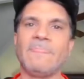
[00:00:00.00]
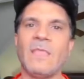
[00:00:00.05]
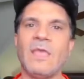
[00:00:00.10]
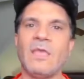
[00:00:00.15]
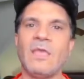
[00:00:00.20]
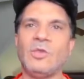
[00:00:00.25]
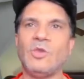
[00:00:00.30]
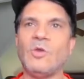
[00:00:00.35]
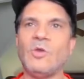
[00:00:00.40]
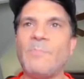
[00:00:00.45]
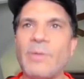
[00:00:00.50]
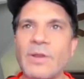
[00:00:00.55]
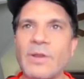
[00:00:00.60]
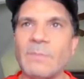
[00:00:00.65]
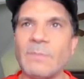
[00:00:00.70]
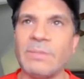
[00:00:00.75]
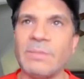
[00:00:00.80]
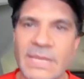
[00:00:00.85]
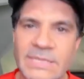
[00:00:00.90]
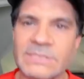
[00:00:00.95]
you put a
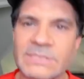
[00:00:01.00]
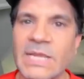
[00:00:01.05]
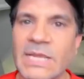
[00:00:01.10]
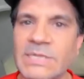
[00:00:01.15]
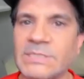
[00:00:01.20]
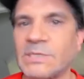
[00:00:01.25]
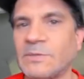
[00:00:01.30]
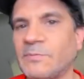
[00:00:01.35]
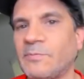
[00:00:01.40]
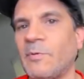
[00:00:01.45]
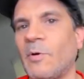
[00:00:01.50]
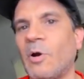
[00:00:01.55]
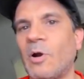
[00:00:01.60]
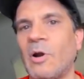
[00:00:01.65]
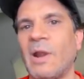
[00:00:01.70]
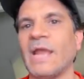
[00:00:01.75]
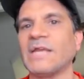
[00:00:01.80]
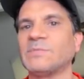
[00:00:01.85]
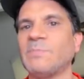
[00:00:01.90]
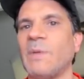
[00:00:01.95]
PlayStation 4 or
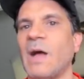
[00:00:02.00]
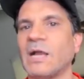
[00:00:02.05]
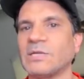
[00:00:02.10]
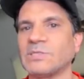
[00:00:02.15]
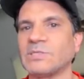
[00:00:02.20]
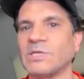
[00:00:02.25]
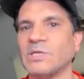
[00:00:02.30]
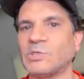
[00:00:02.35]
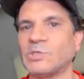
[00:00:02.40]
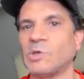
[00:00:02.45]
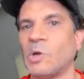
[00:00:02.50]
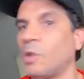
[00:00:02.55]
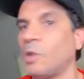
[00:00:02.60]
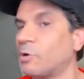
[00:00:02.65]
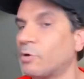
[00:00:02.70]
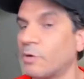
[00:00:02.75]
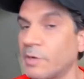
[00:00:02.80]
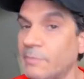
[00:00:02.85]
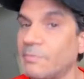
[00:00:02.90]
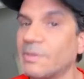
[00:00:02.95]
Xbox controller
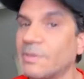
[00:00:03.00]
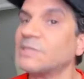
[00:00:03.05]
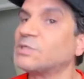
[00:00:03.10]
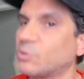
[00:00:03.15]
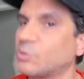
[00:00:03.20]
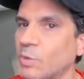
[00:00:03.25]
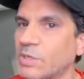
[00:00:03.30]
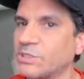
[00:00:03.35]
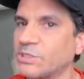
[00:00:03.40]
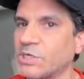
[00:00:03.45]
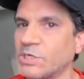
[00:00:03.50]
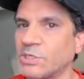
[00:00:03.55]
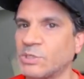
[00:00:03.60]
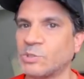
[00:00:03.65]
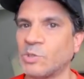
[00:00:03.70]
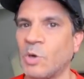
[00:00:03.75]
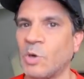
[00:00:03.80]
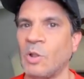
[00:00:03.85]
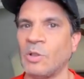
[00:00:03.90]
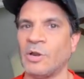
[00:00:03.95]
or even a Switch
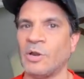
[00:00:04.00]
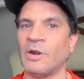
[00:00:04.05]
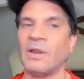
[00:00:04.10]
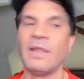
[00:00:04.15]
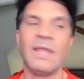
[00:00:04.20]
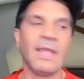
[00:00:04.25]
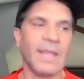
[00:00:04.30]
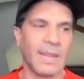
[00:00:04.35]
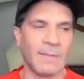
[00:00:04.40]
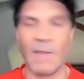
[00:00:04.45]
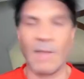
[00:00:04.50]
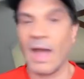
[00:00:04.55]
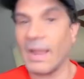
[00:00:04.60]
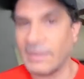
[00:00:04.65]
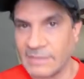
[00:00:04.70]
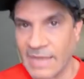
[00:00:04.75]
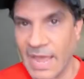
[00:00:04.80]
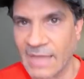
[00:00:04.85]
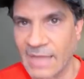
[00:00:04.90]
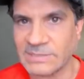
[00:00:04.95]
controller in my
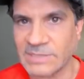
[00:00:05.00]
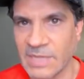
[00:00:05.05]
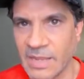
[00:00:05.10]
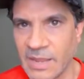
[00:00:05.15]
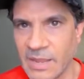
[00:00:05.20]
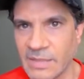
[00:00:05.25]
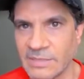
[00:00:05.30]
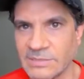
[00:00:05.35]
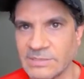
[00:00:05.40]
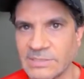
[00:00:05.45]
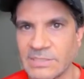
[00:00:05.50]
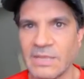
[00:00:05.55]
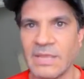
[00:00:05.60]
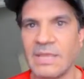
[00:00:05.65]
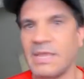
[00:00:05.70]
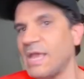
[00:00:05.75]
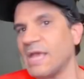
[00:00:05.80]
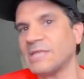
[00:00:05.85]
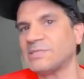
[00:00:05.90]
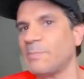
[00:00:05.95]
dad's hands,
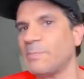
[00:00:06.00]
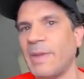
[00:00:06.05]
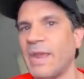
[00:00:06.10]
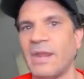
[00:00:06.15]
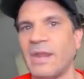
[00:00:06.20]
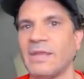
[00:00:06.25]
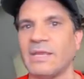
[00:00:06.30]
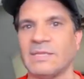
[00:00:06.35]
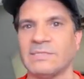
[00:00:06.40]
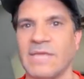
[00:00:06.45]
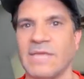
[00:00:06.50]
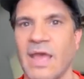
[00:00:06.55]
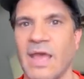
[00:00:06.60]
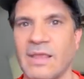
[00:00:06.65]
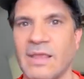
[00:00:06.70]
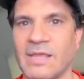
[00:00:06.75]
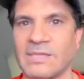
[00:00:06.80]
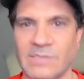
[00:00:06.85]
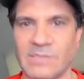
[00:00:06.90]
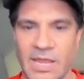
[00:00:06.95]
he has a panic attack.
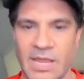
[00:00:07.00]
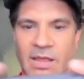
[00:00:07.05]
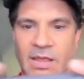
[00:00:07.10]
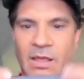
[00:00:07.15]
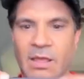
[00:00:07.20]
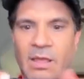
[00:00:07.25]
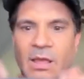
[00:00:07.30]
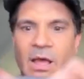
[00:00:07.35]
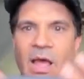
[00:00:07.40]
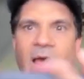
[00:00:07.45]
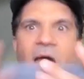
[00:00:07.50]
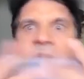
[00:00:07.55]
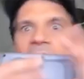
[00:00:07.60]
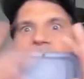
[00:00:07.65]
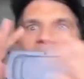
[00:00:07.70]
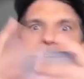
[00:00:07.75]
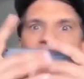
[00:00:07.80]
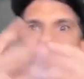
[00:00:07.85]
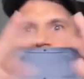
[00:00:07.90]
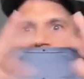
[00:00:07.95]
It's like, oh,
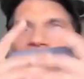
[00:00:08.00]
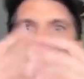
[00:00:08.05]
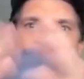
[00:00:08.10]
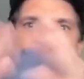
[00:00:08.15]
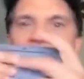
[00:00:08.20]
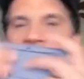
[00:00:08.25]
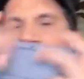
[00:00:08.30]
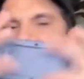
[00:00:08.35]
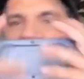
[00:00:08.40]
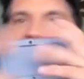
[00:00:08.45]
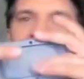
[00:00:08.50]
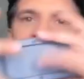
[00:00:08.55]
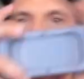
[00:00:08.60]
there's so many buttons